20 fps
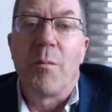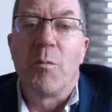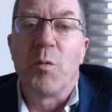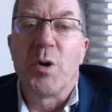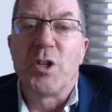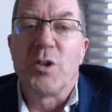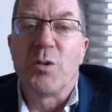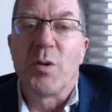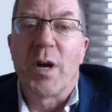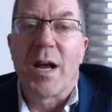
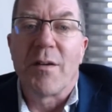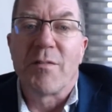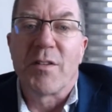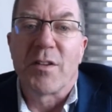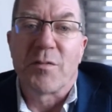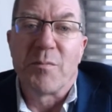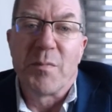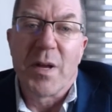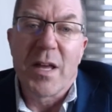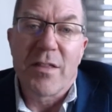We do have
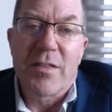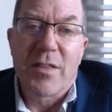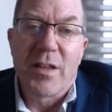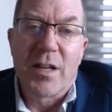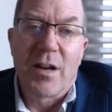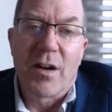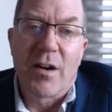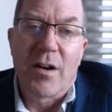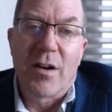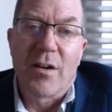this myth
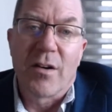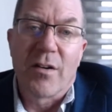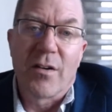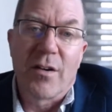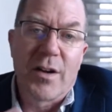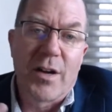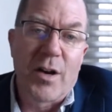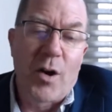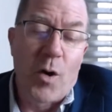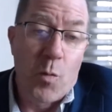in
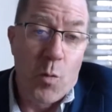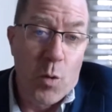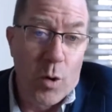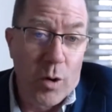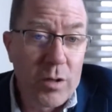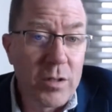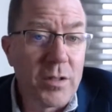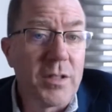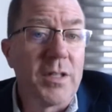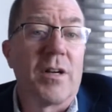our
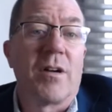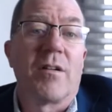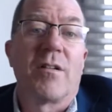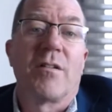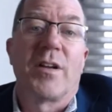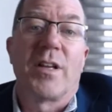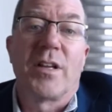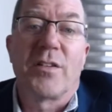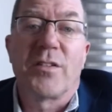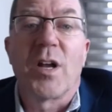world, in
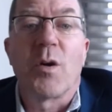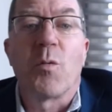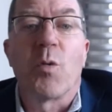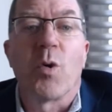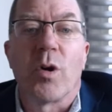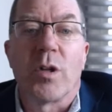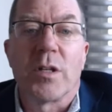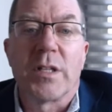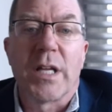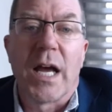our real estate
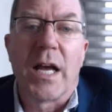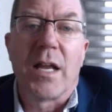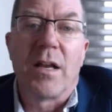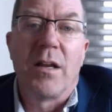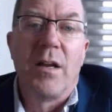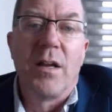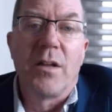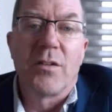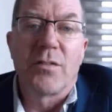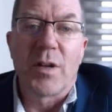world,
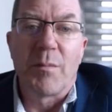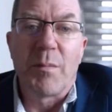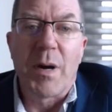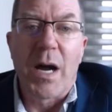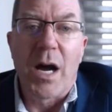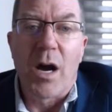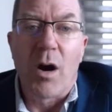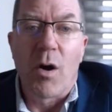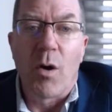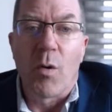that
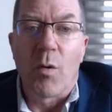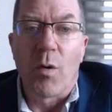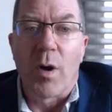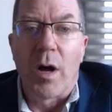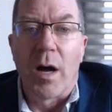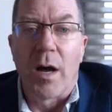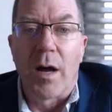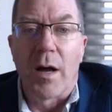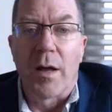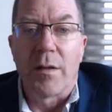
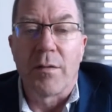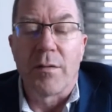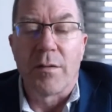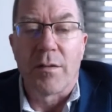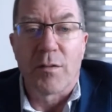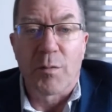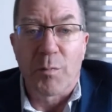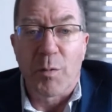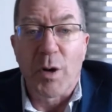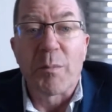somehow
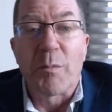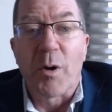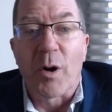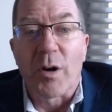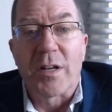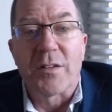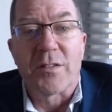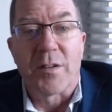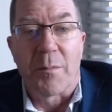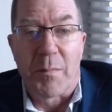spring
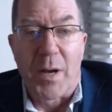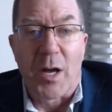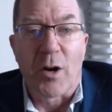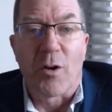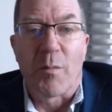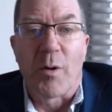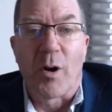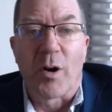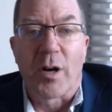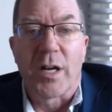market's a
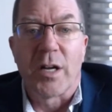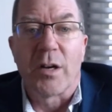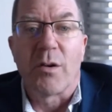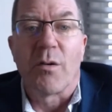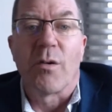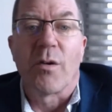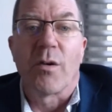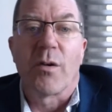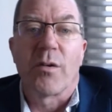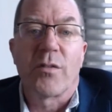better market
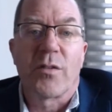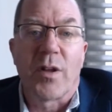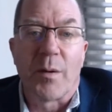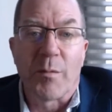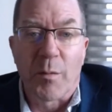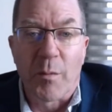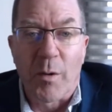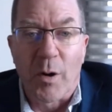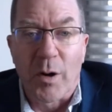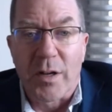or
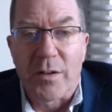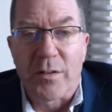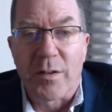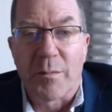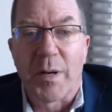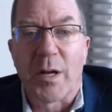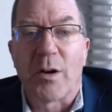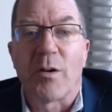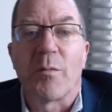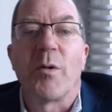summer market's a
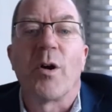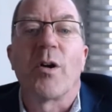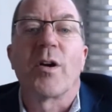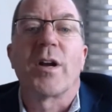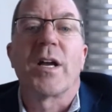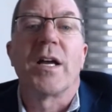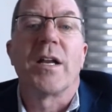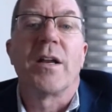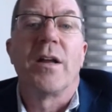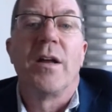better
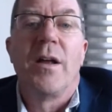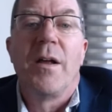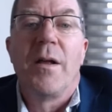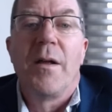market.